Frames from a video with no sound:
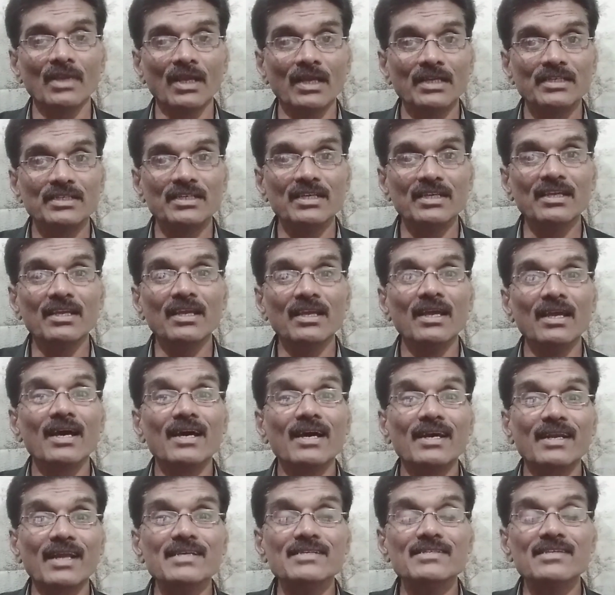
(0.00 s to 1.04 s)
She
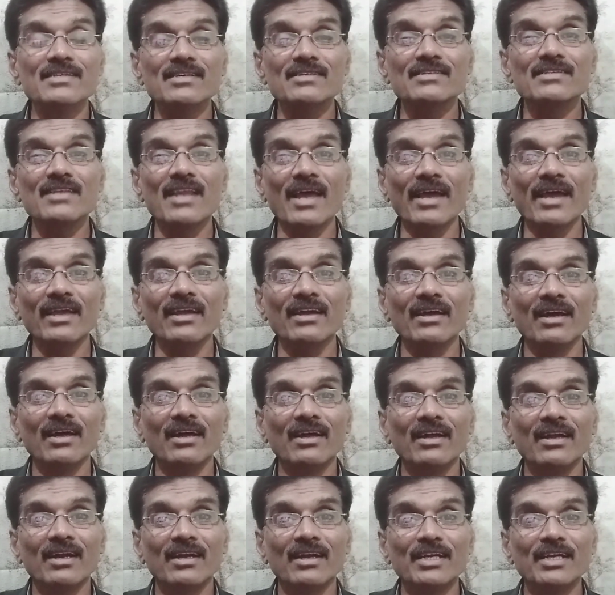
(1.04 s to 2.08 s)
rises like
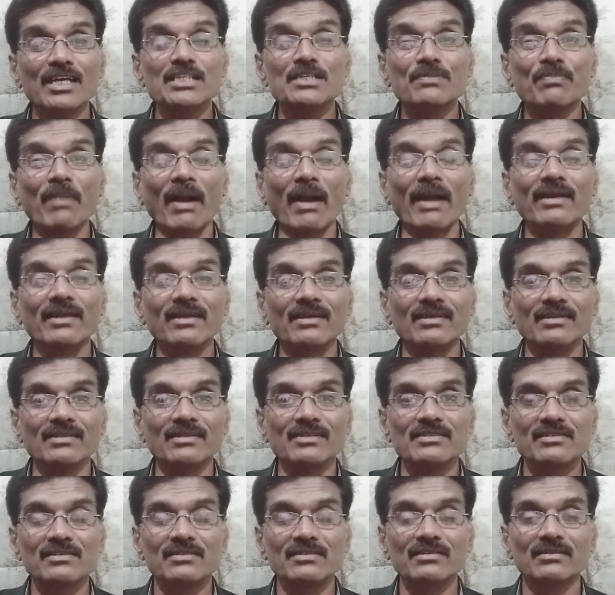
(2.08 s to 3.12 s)
dust
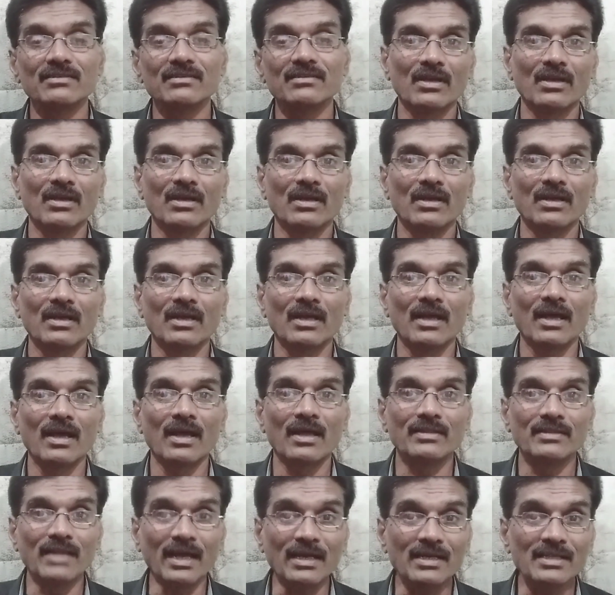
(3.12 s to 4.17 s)
particles.
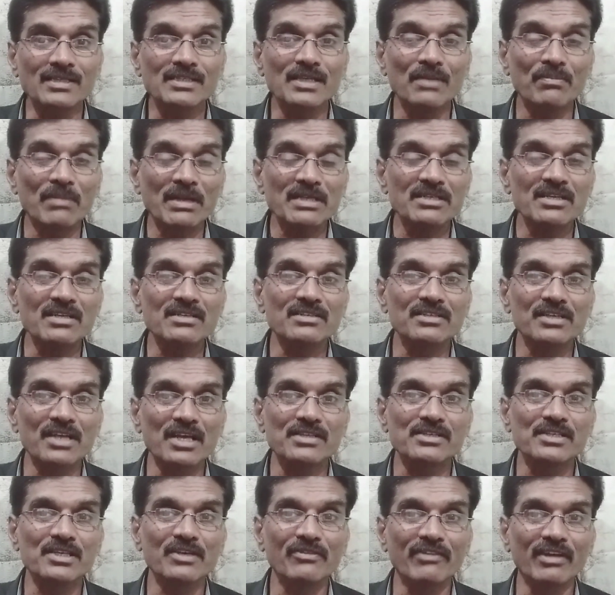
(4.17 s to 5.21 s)
That is the message she
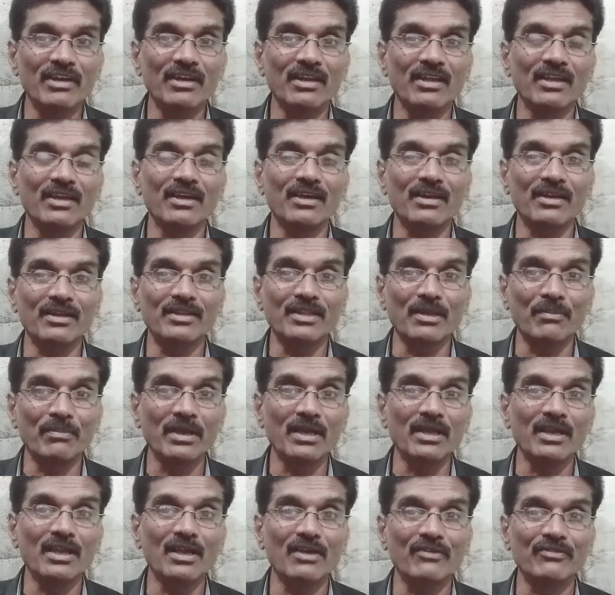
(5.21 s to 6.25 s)
has given here in the
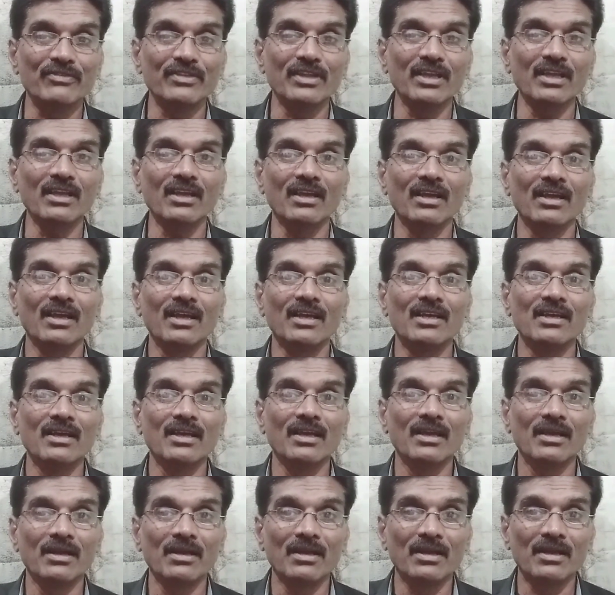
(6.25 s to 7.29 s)
beginning of the
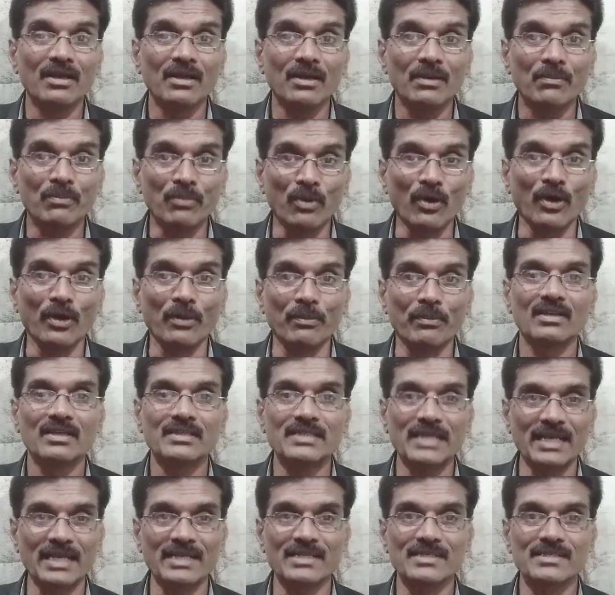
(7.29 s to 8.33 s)
poem.
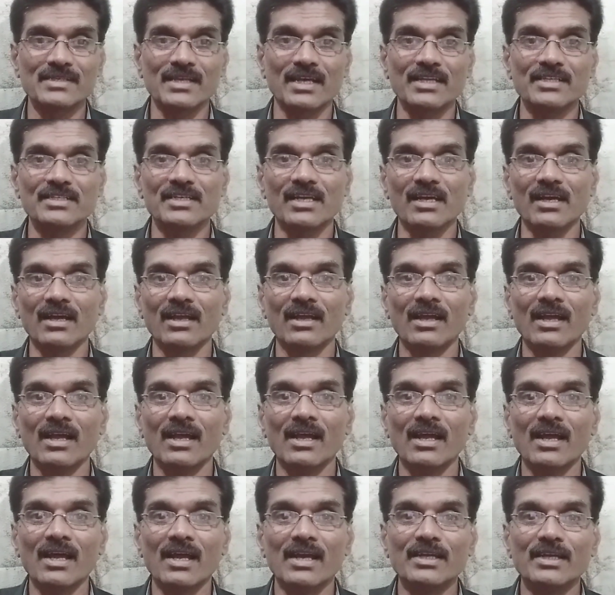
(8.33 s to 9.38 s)
Second stanza.
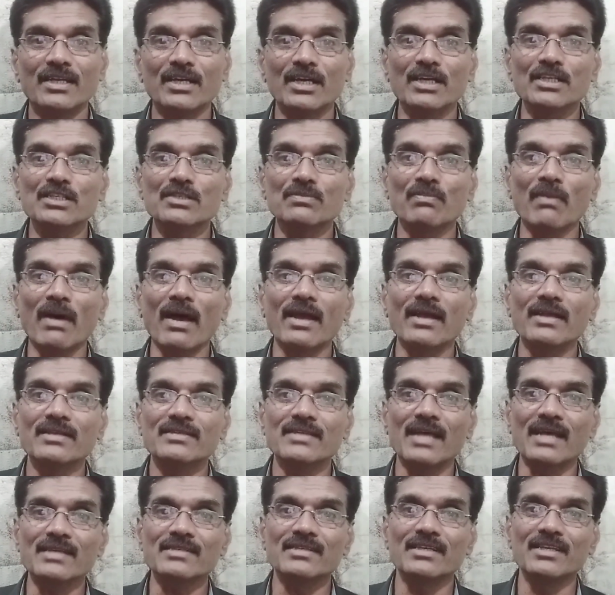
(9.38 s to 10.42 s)
Does my
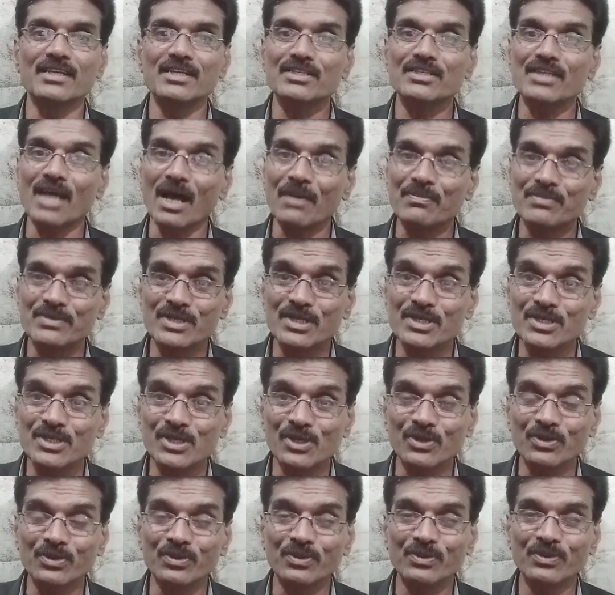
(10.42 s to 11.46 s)
sassiness upset
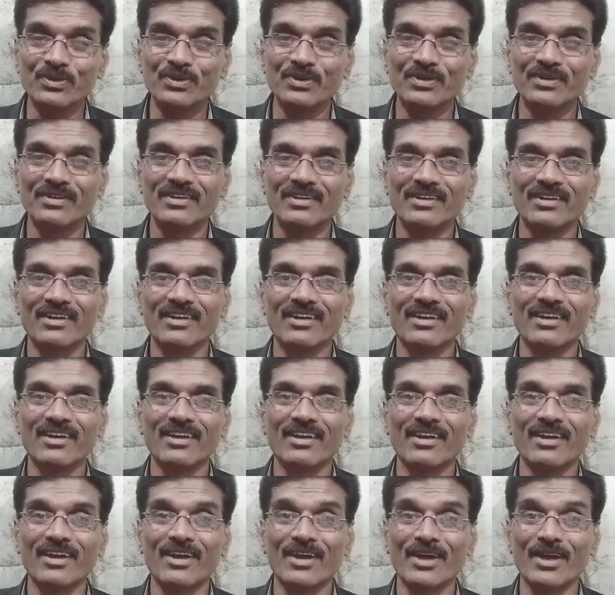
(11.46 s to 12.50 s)
you?
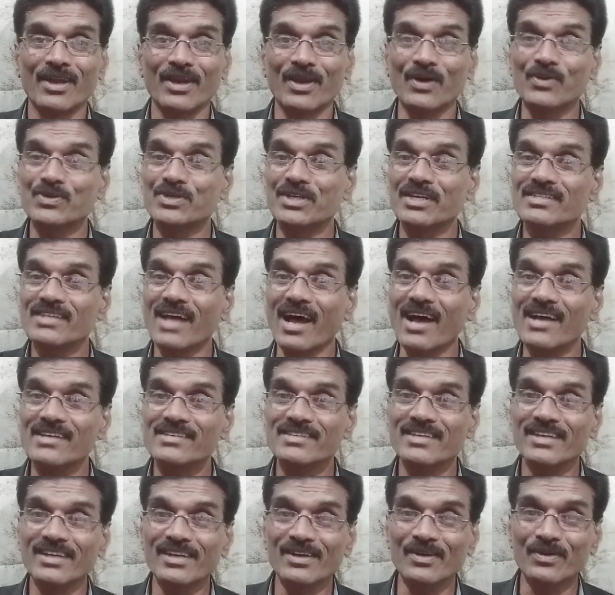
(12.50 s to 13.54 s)
Now she is
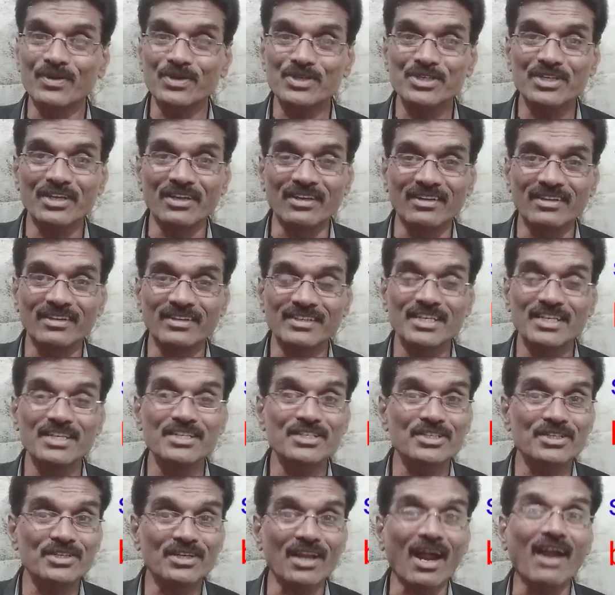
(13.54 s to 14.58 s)
asking a question. She is
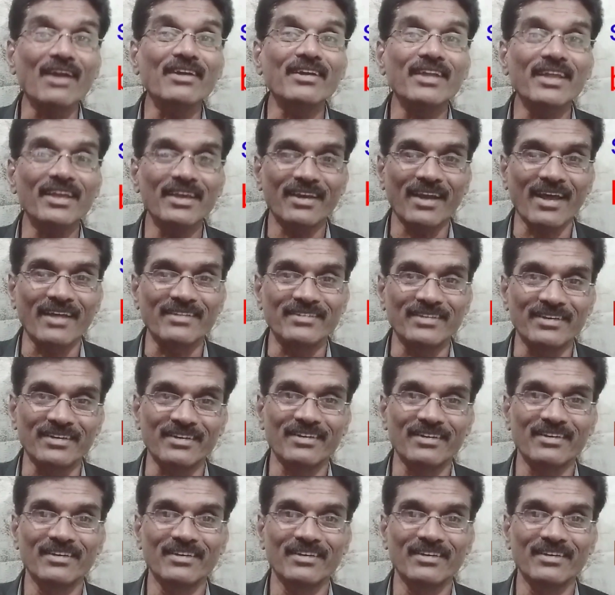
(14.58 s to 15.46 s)
taunting rather.